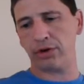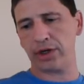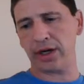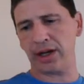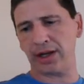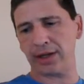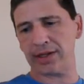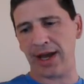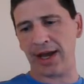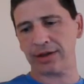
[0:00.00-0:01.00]
getting
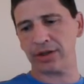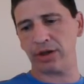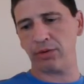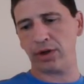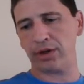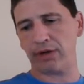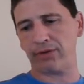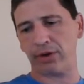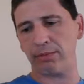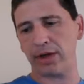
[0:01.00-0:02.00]
attacked. So you want to
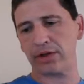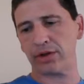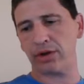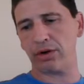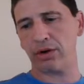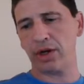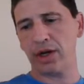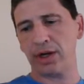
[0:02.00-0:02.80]
definitely make sure you're